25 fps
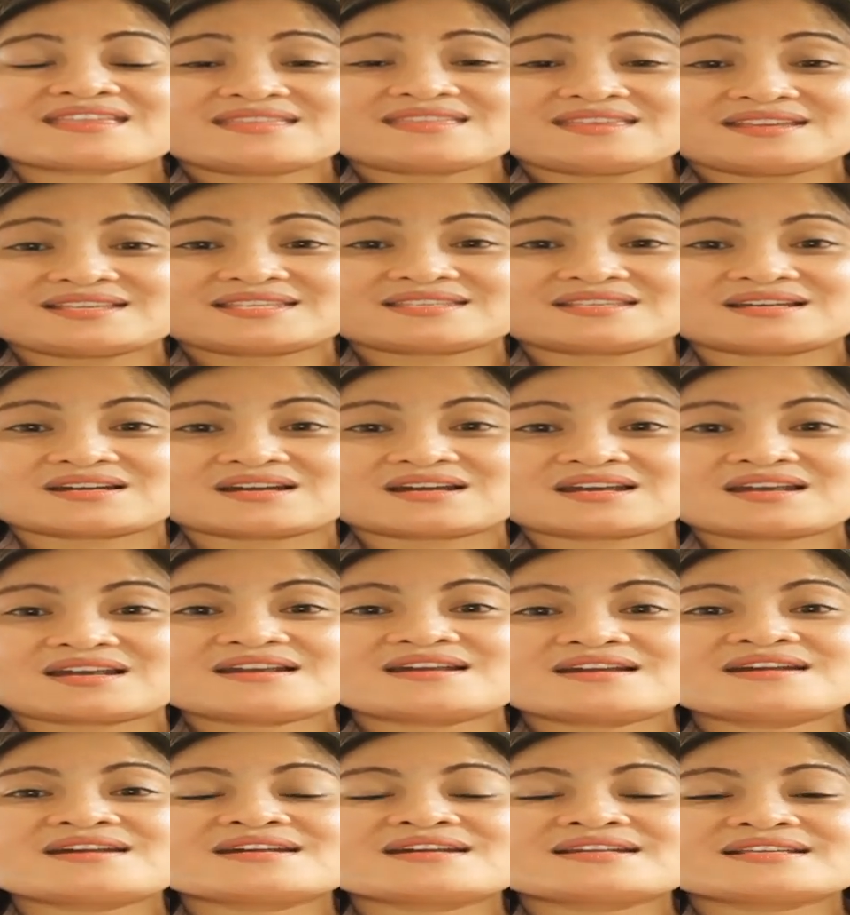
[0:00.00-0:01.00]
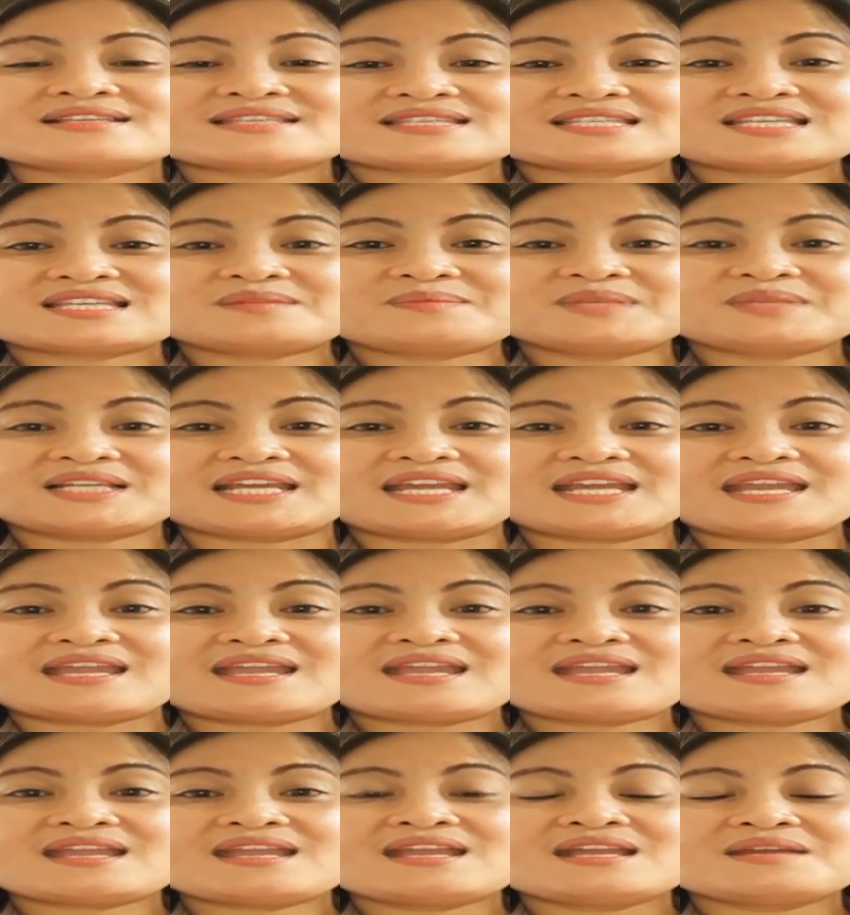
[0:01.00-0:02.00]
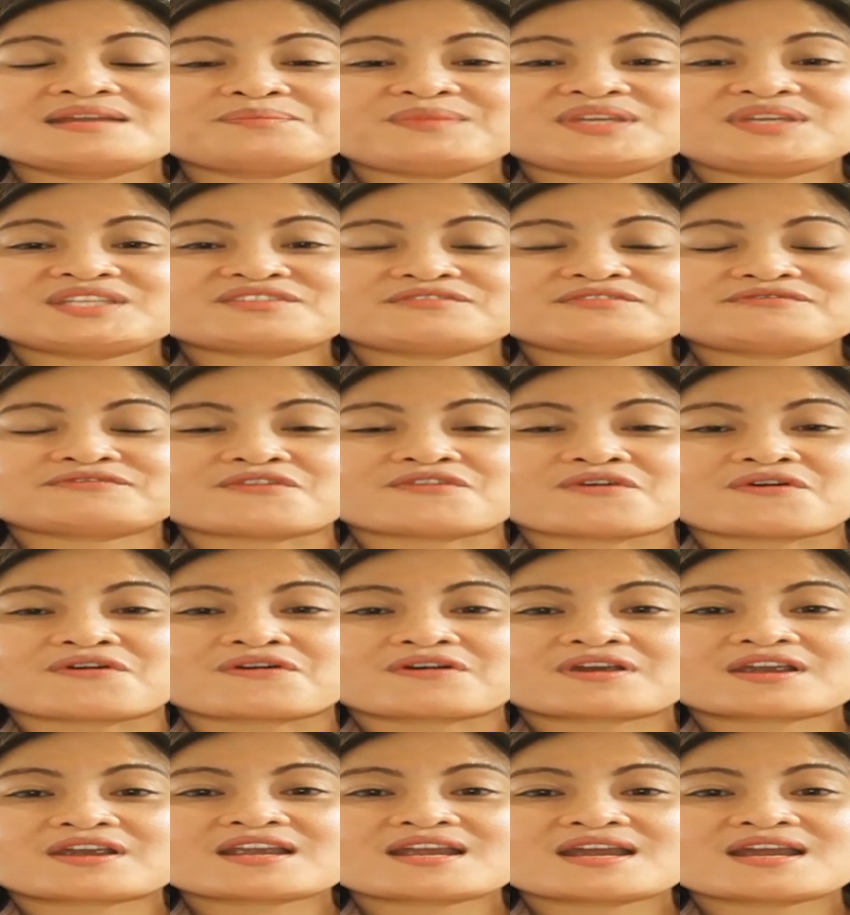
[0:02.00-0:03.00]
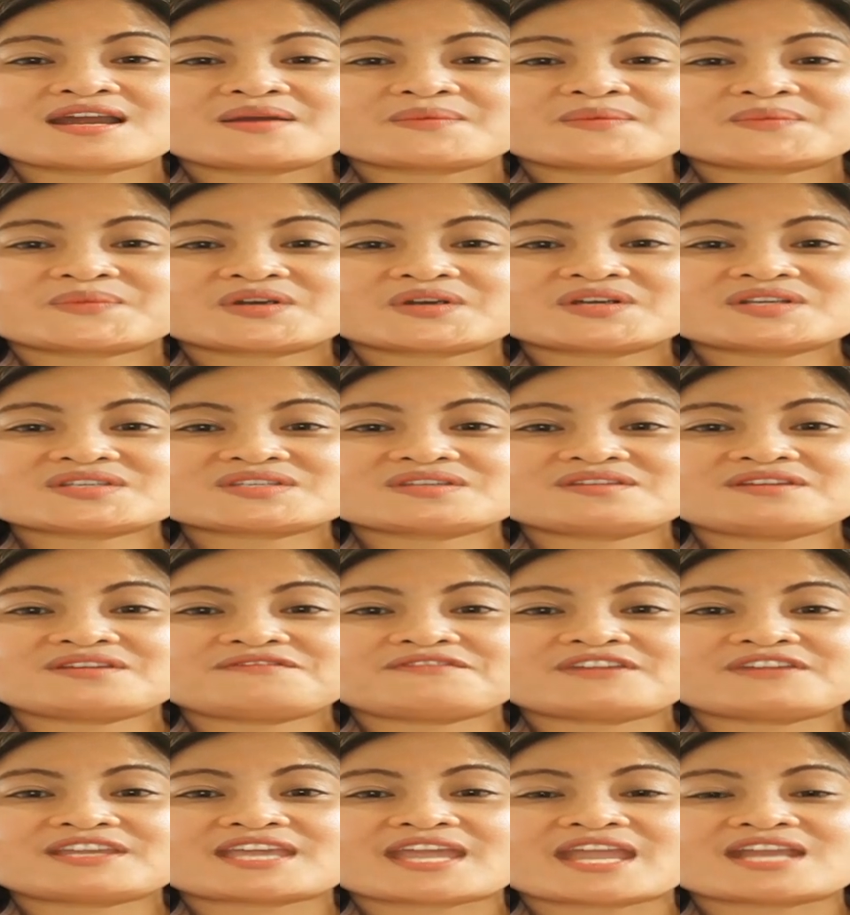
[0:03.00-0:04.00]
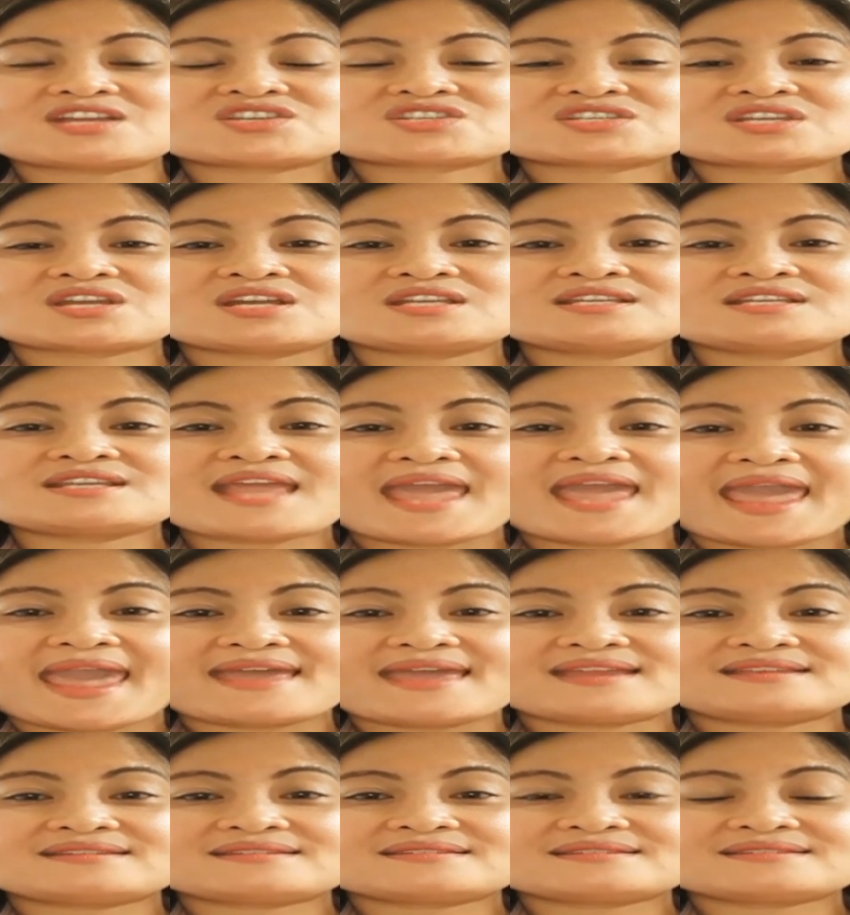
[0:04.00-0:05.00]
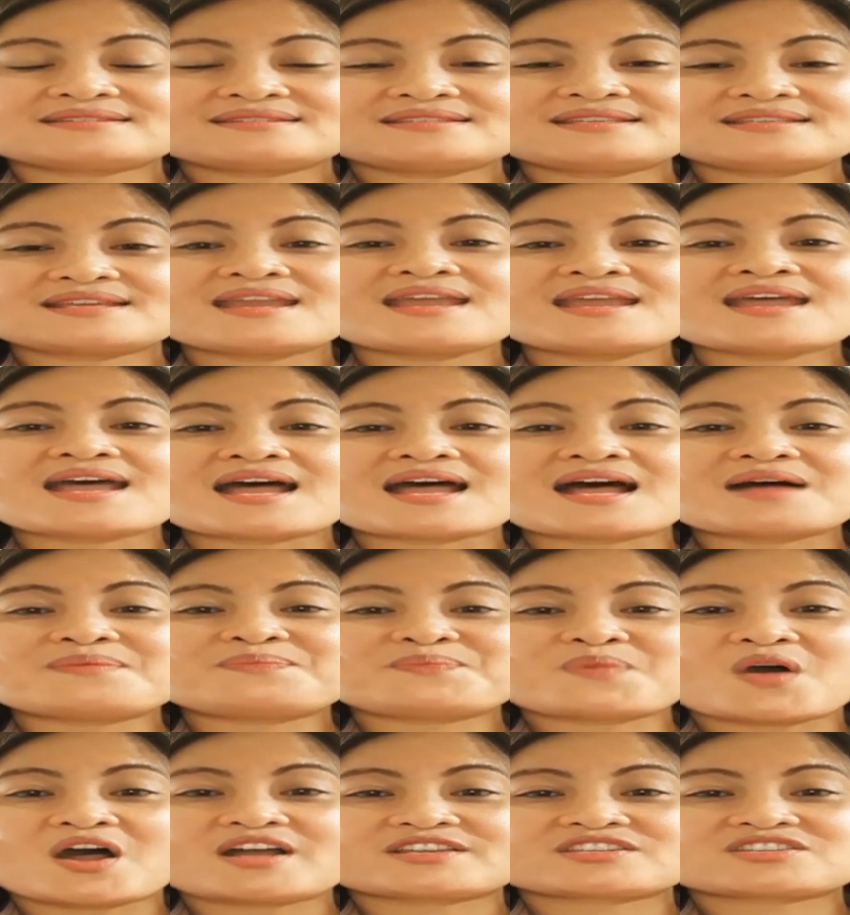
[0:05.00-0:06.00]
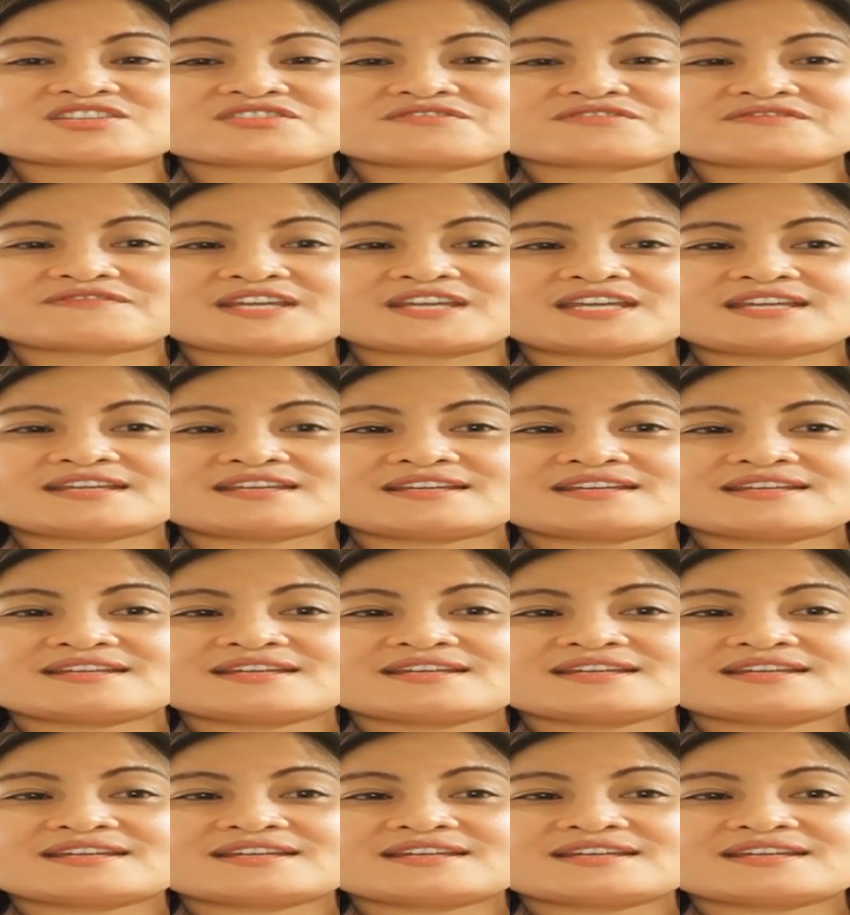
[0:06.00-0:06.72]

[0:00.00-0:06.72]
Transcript: These are simile, metaphor, personification, and apostrophe.